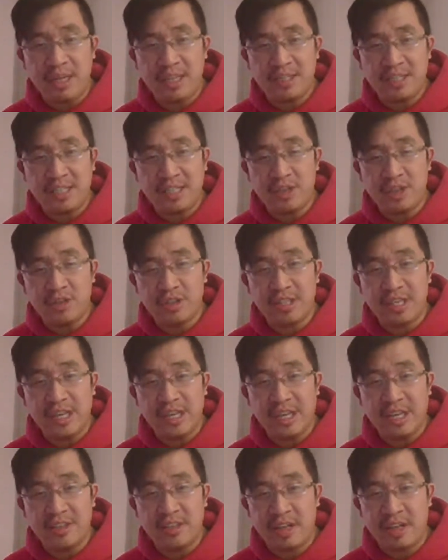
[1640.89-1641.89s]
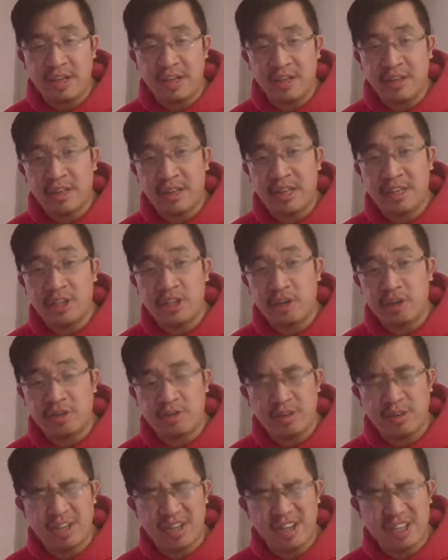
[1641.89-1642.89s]
I see those guys online doing
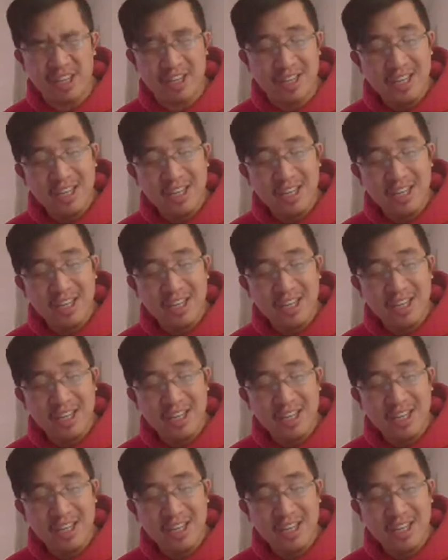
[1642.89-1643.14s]
work.